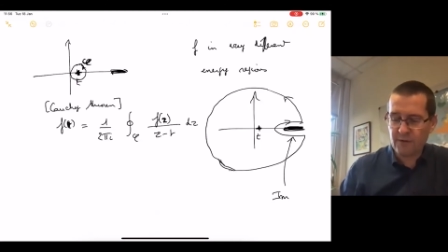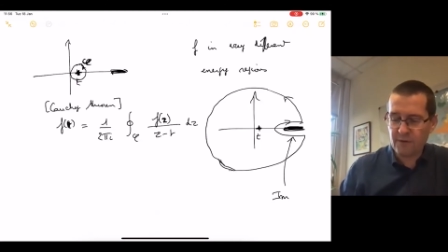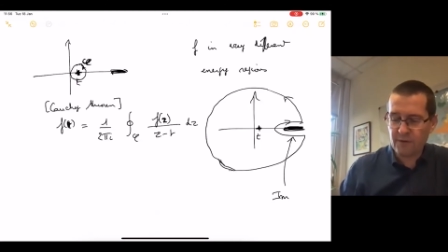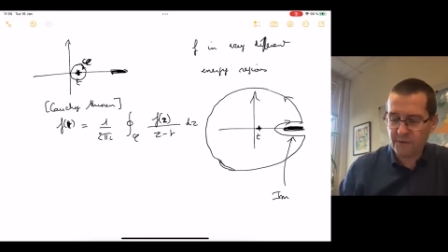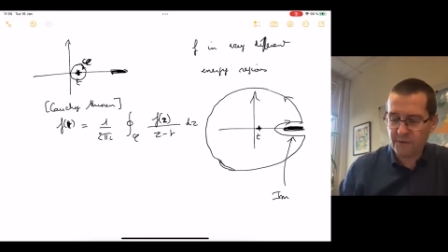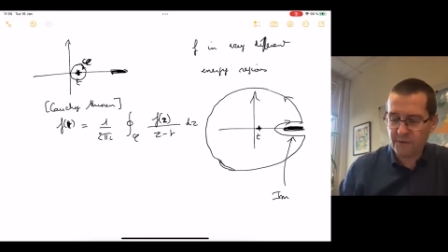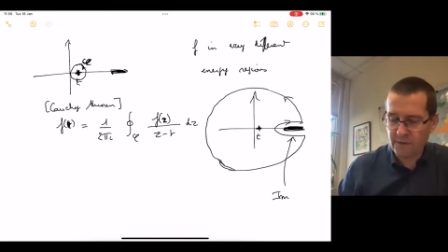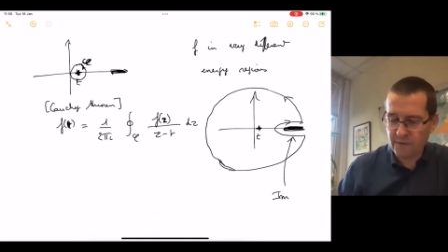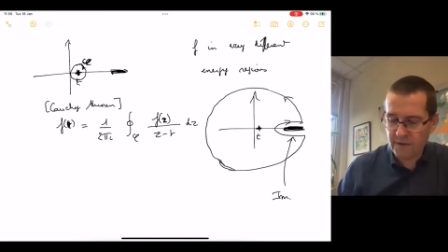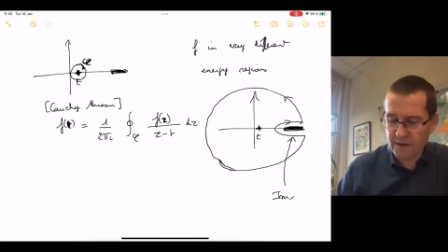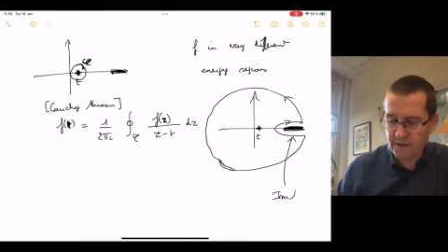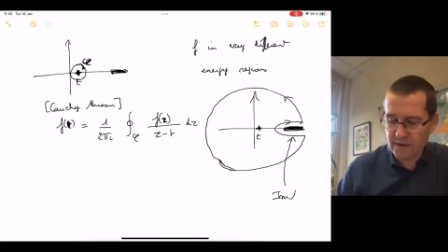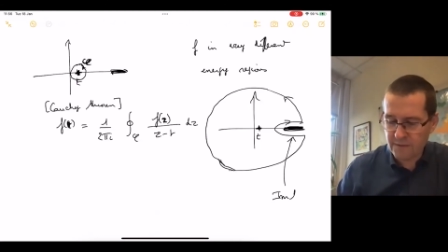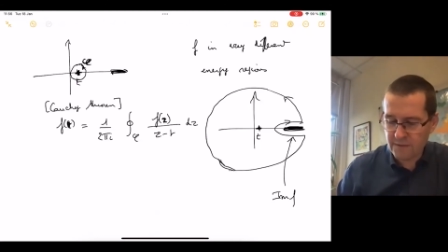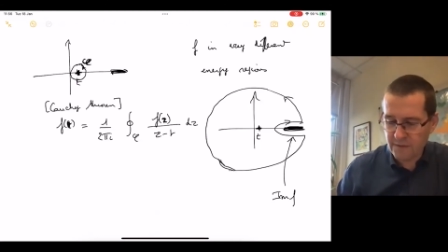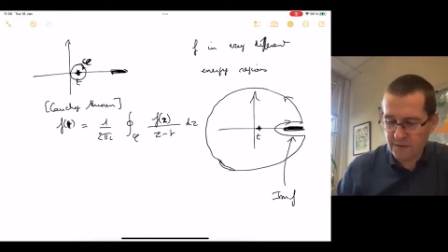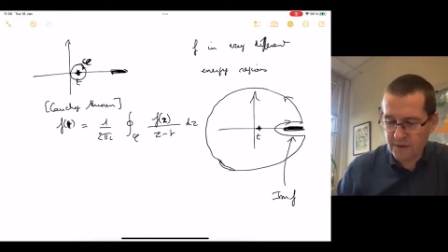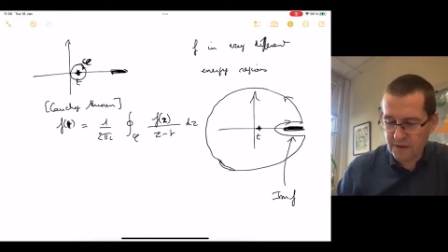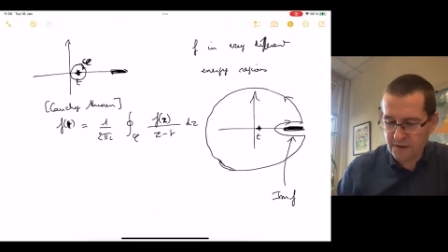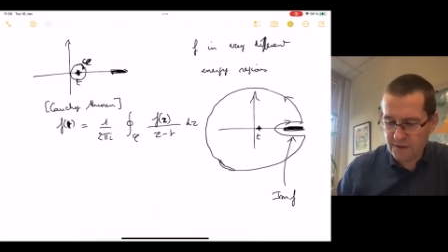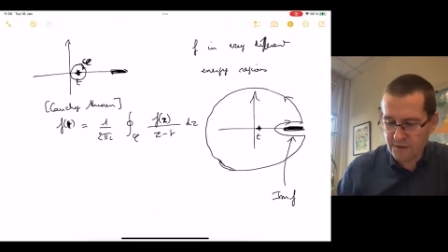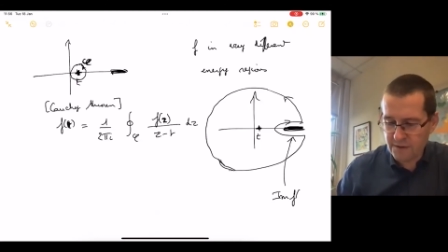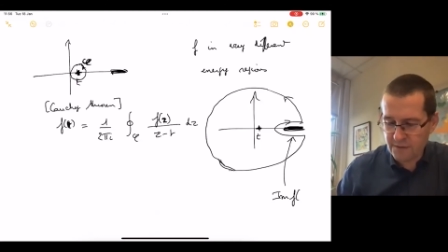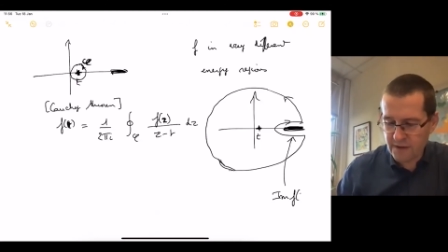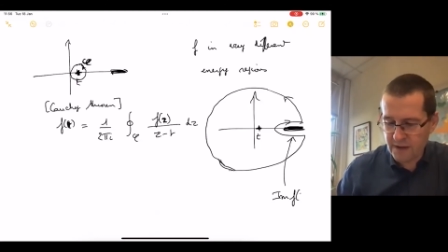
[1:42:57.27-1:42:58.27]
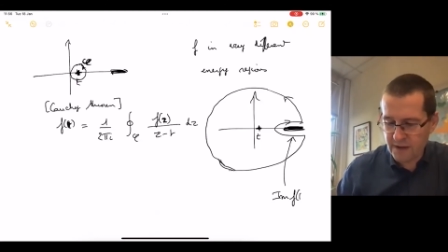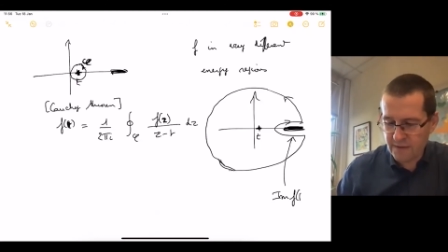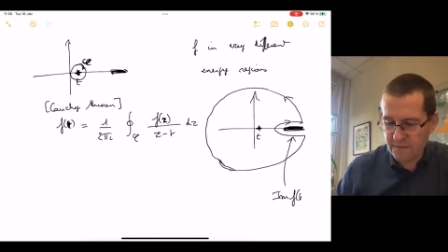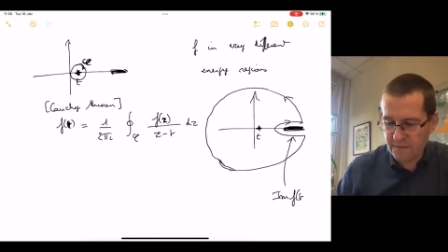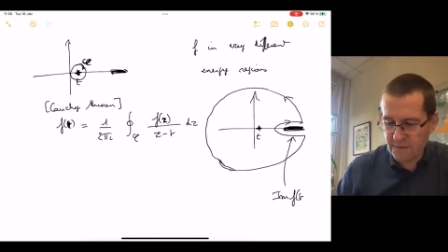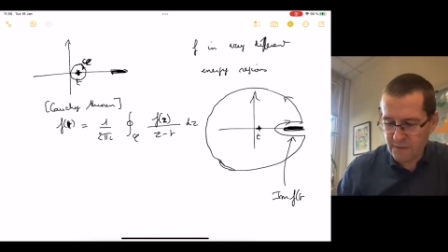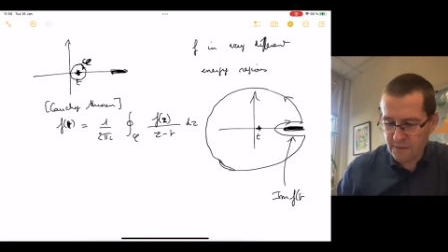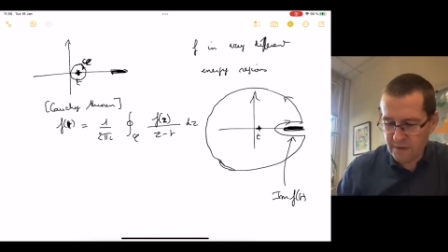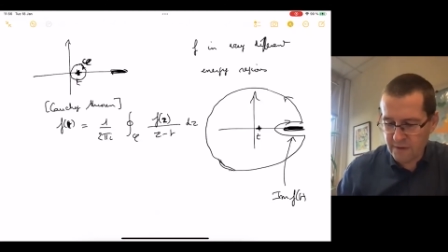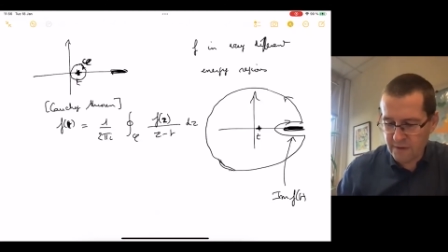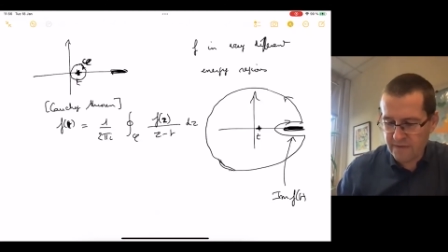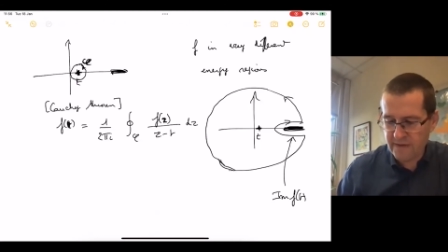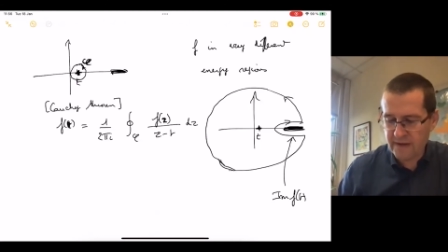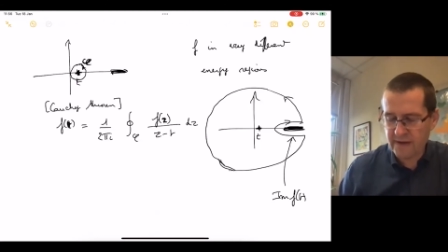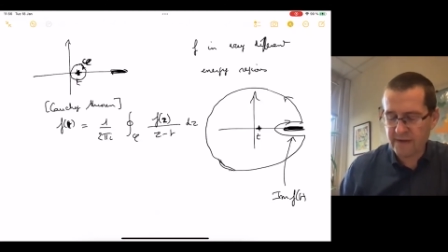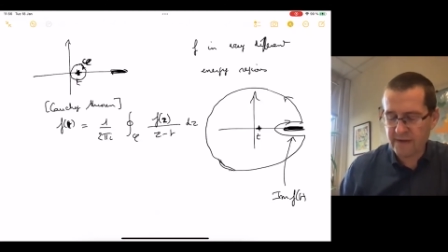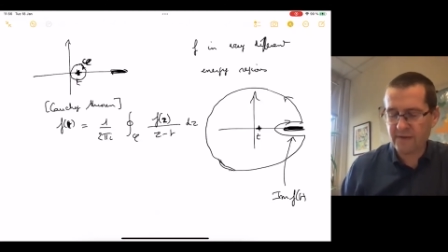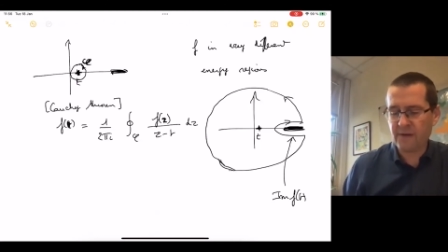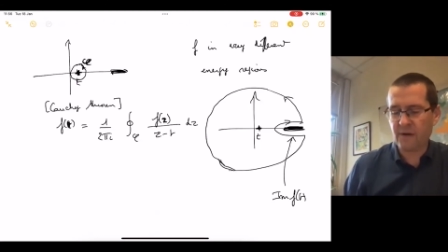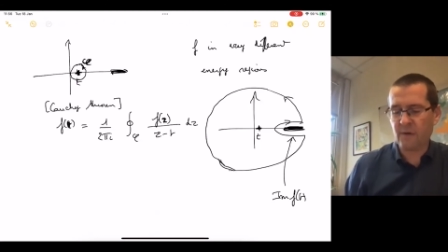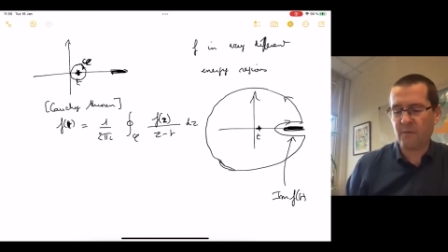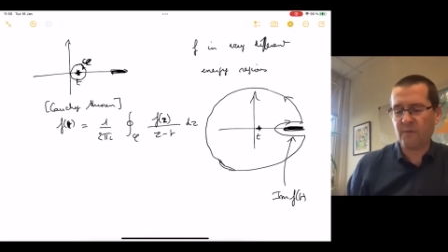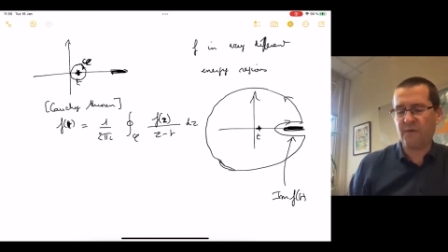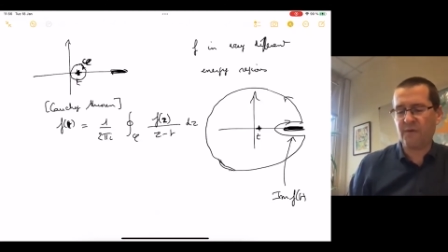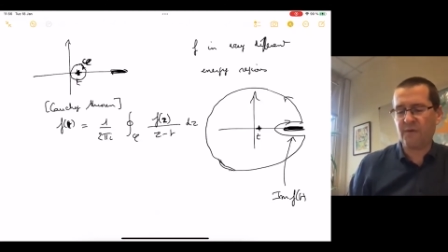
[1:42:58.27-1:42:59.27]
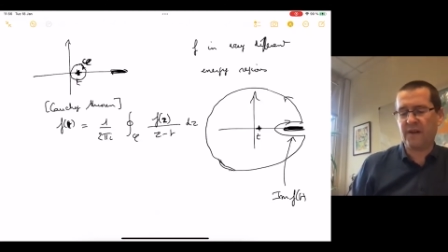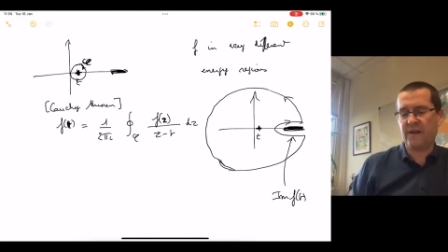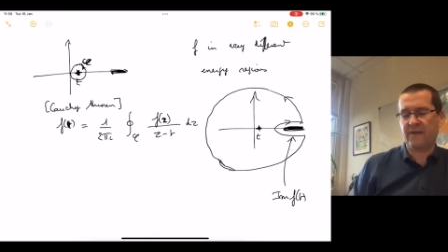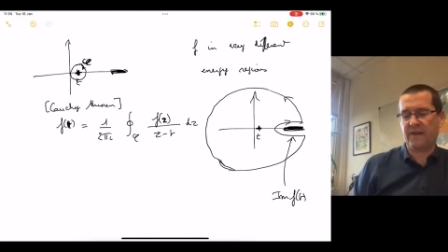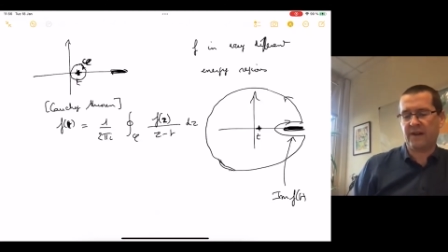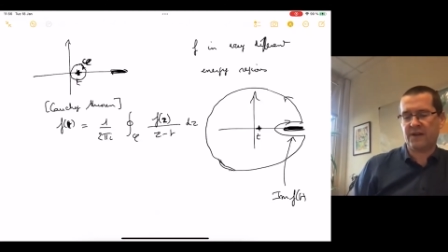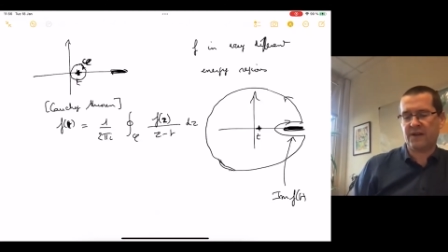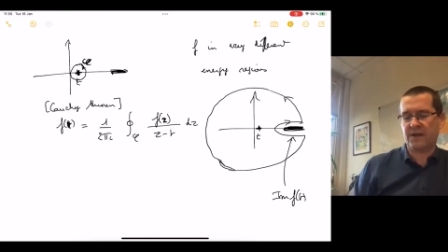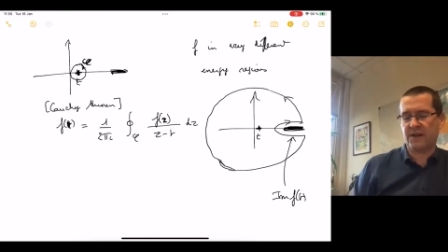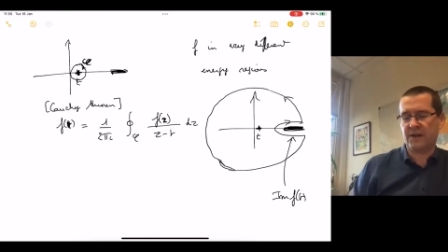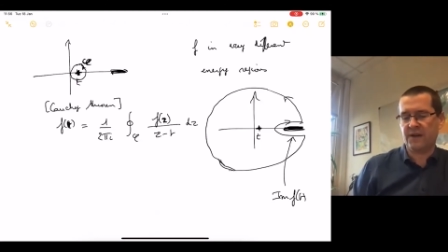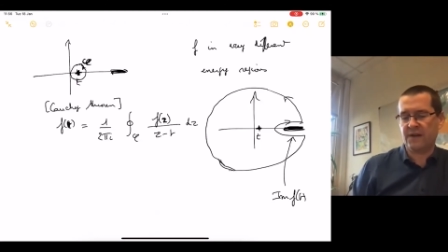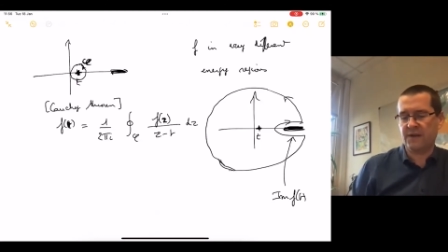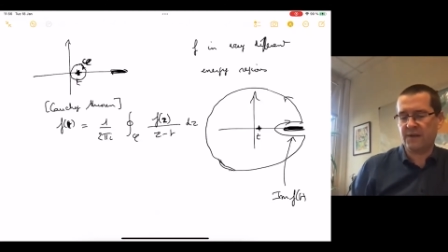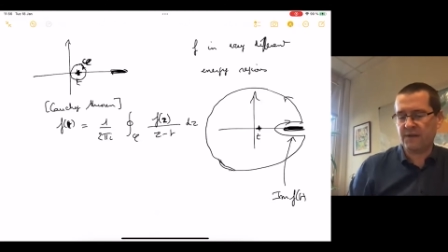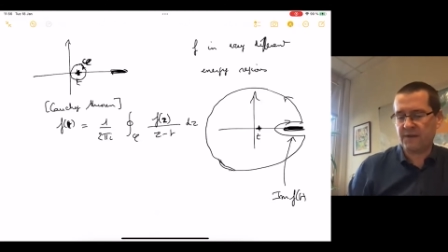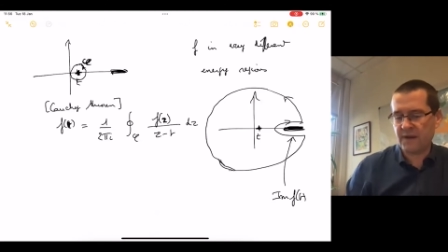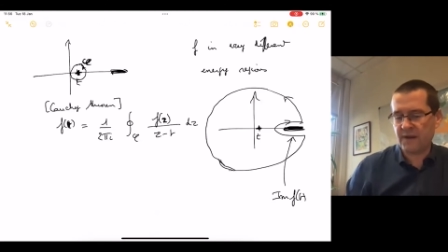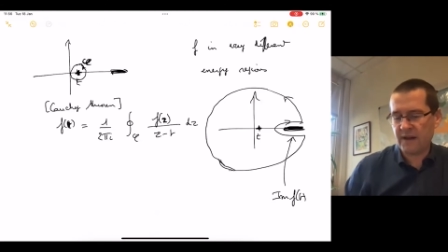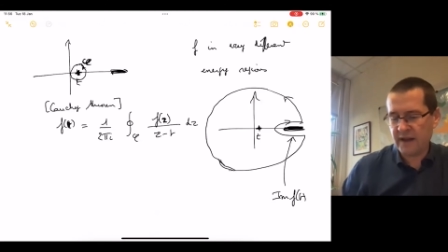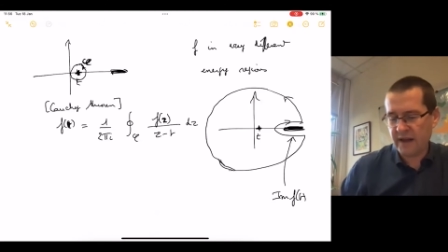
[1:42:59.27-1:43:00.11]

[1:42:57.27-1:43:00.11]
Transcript: So that's going to give you in the end something that is